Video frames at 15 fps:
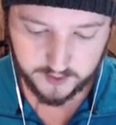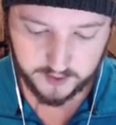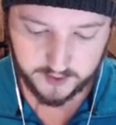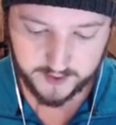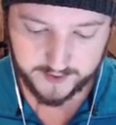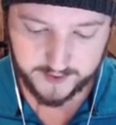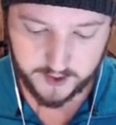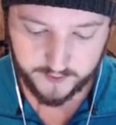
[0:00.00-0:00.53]

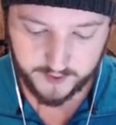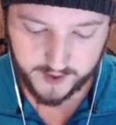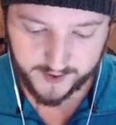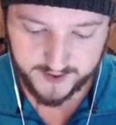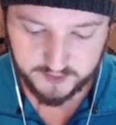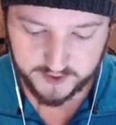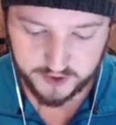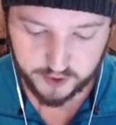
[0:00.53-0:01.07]
And kill the
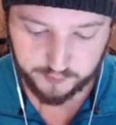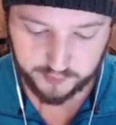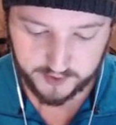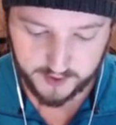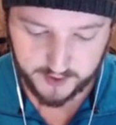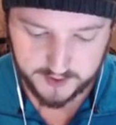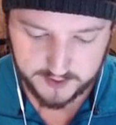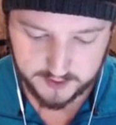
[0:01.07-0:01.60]
Ice Wizard,
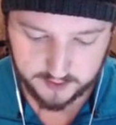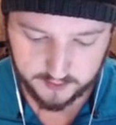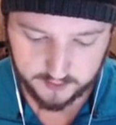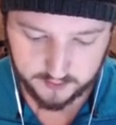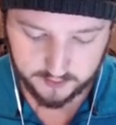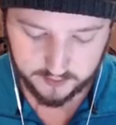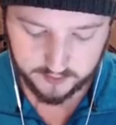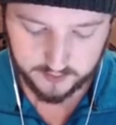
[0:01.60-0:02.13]
please.
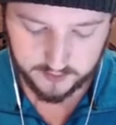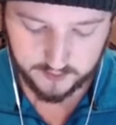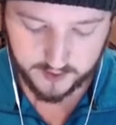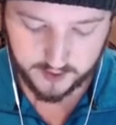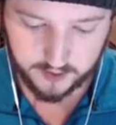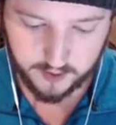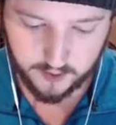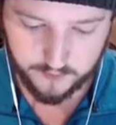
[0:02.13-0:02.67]

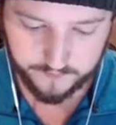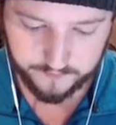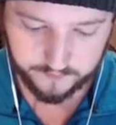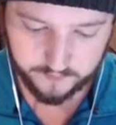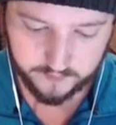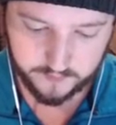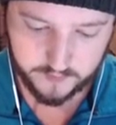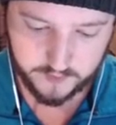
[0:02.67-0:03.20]
Thank you.
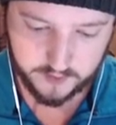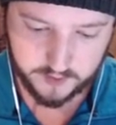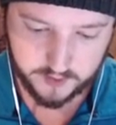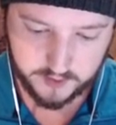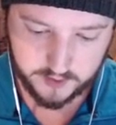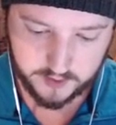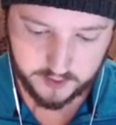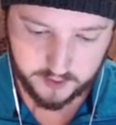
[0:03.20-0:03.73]

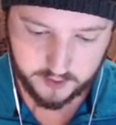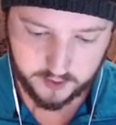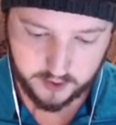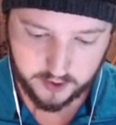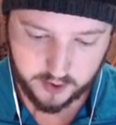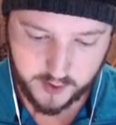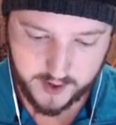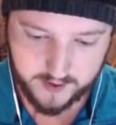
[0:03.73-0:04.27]
Gonna
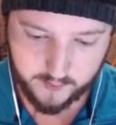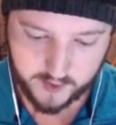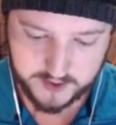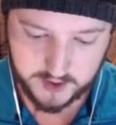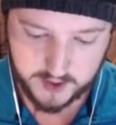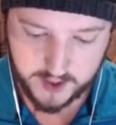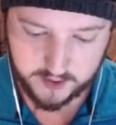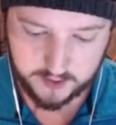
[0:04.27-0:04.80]
go ahead and once
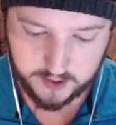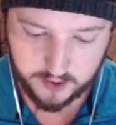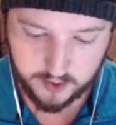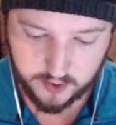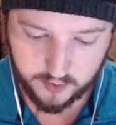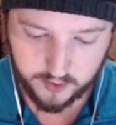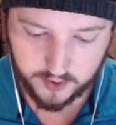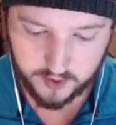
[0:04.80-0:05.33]
again
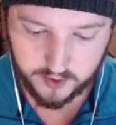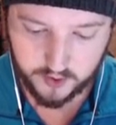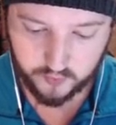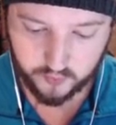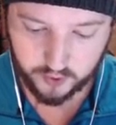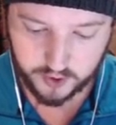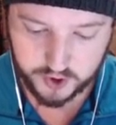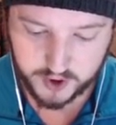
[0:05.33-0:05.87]
do
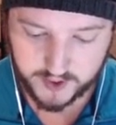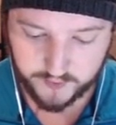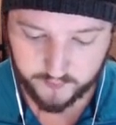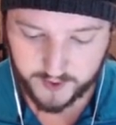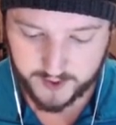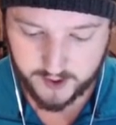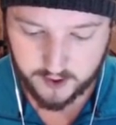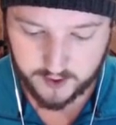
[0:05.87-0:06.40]
Royal Giant
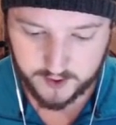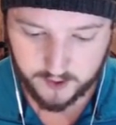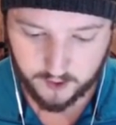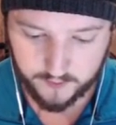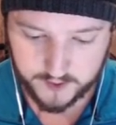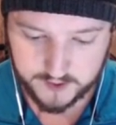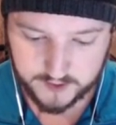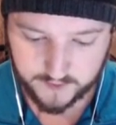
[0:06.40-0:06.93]
right here to kill
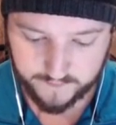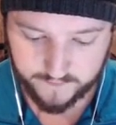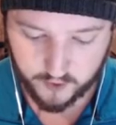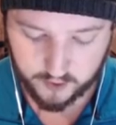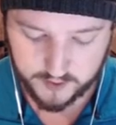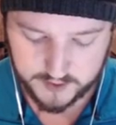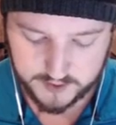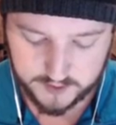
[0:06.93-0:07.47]
this
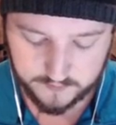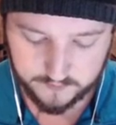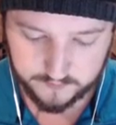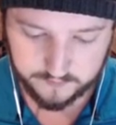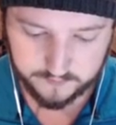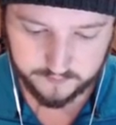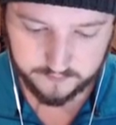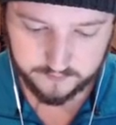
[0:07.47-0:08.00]
Furnace.
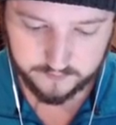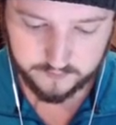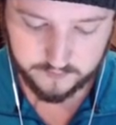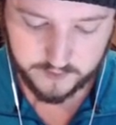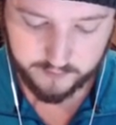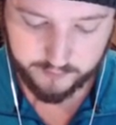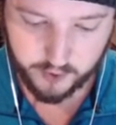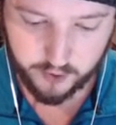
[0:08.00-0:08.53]

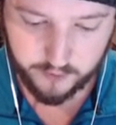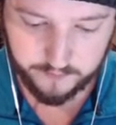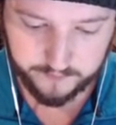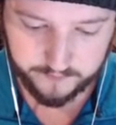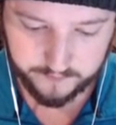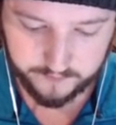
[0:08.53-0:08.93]
Boom.